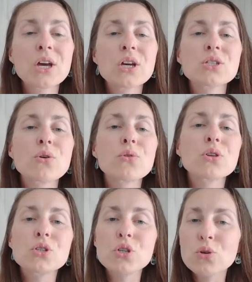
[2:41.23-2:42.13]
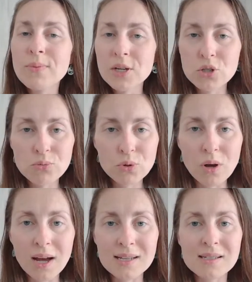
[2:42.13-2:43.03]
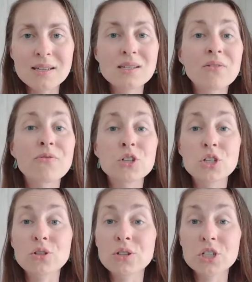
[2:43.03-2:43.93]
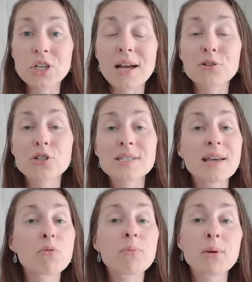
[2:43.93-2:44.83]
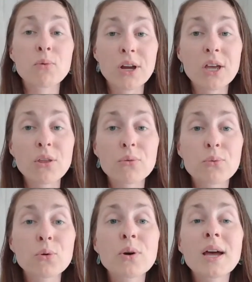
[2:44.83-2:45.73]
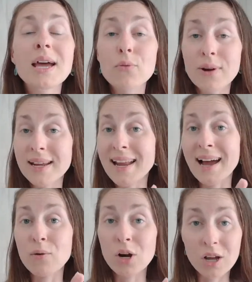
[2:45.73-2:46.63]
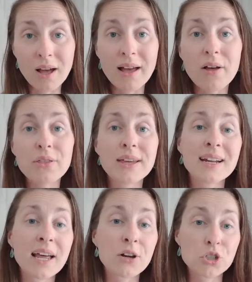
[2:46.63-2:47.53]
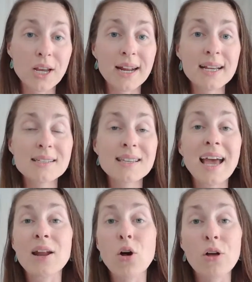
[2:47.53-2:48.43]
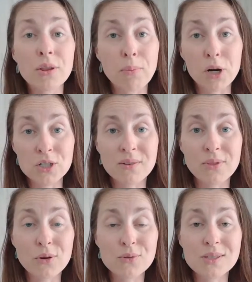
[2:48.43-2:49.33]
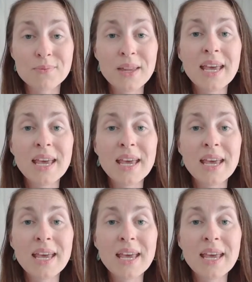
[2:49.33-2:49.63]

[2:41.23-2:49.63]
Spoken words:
So the 2 major root causes of fertility challenges that we'll be working through right now are gut health and energetics, and all the parts of those.